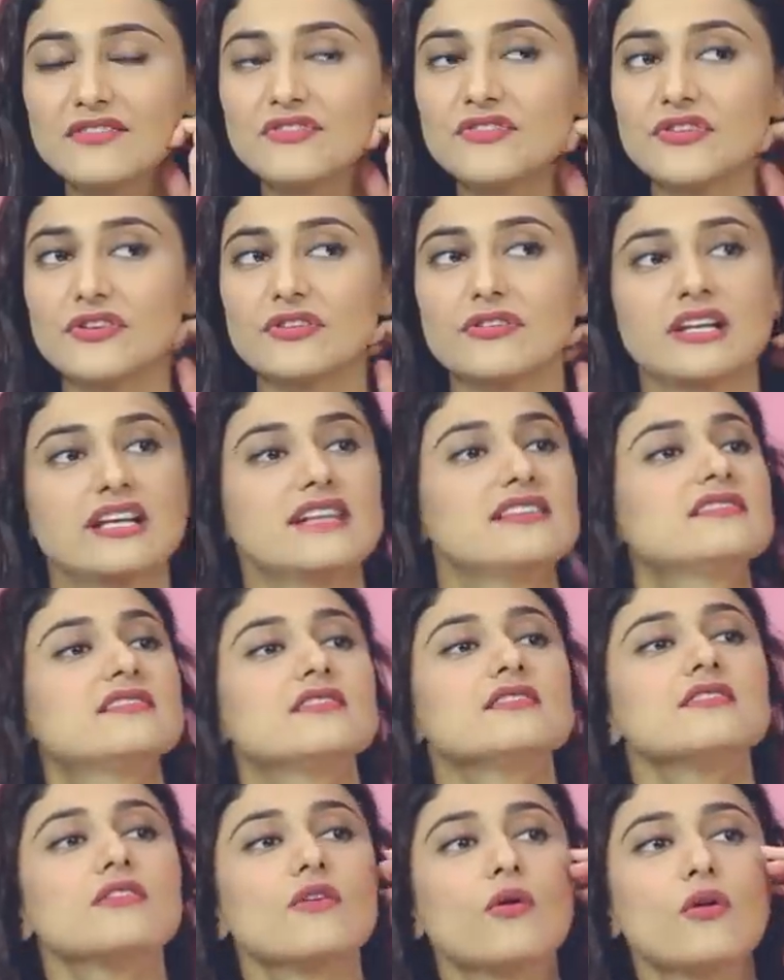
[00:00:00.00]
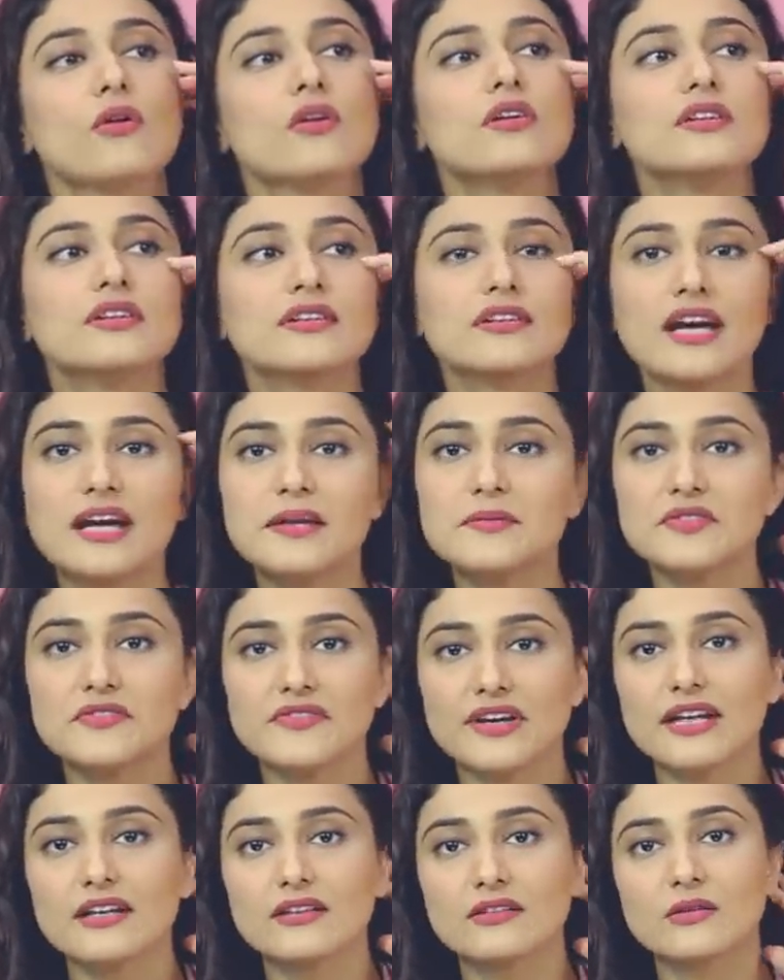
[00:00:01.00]
I've tasted all types
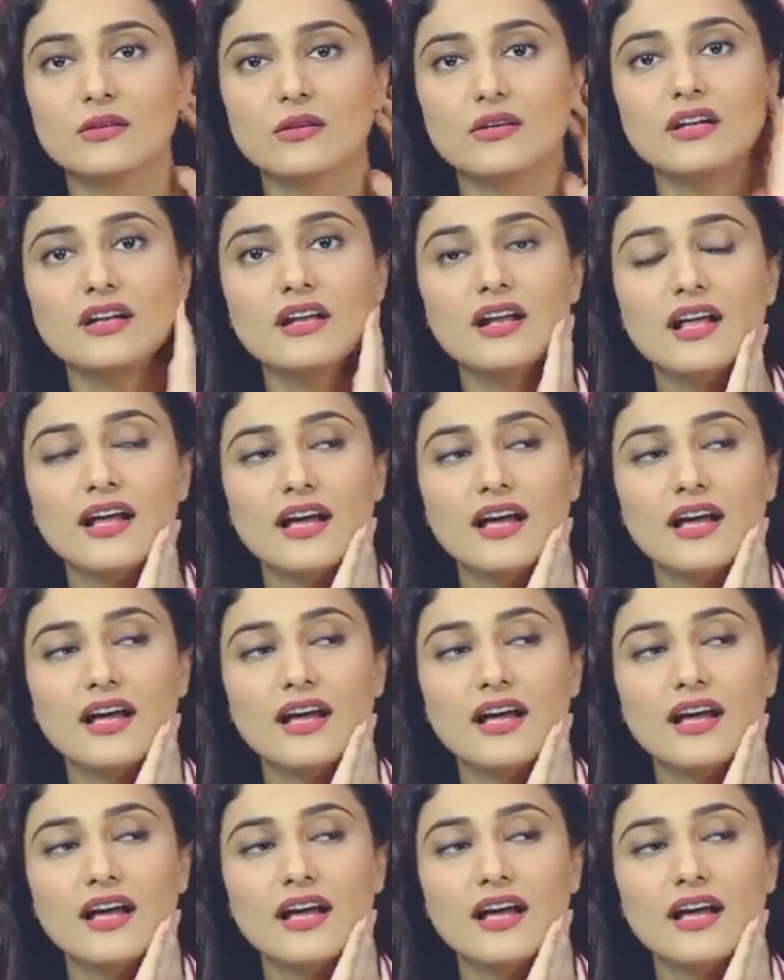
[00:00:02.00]
of alcohol.